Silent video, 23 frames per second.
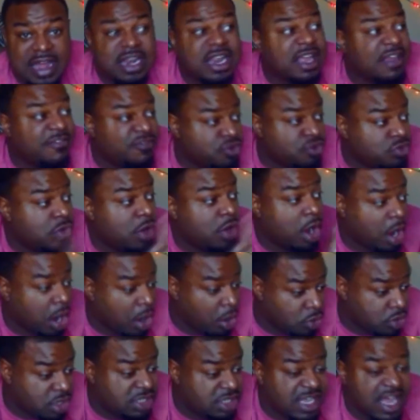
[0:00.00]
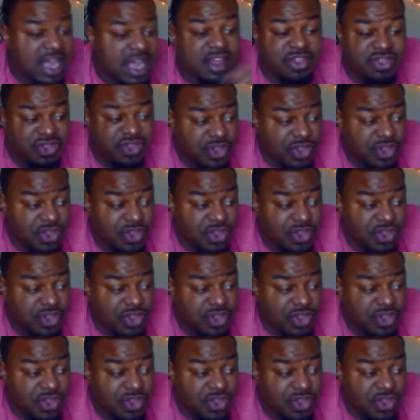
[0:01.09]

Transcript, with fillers: Like if you are on a death